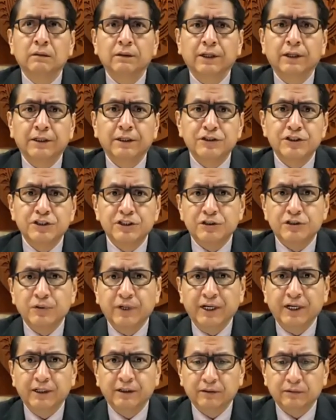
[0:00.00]
and
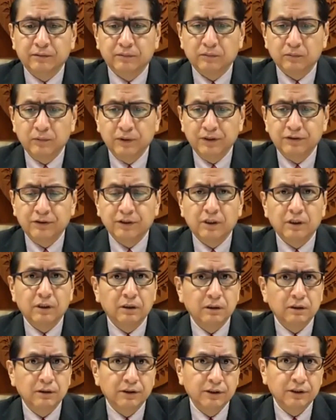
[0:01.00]
strength with
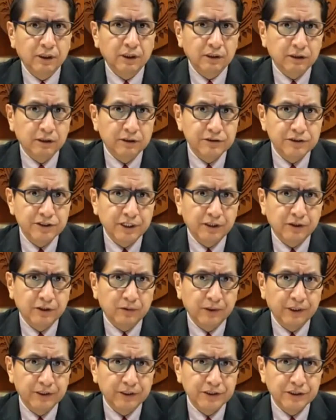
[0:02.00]
our younger
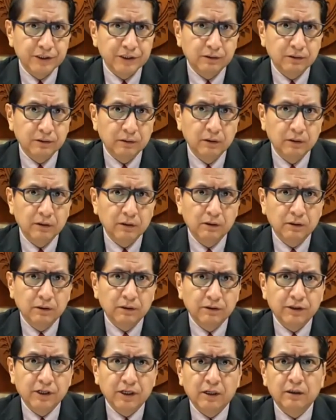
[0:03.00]
generation
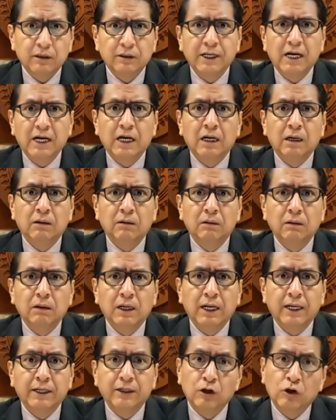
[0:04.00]
that are now
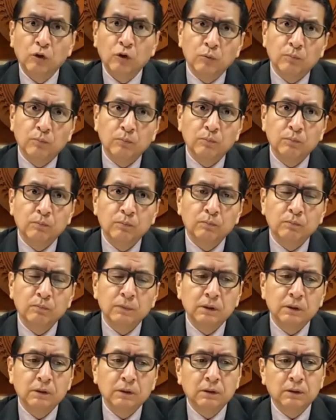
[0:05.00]
at home.
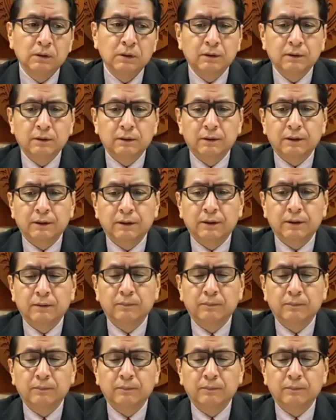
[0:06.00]
Uh,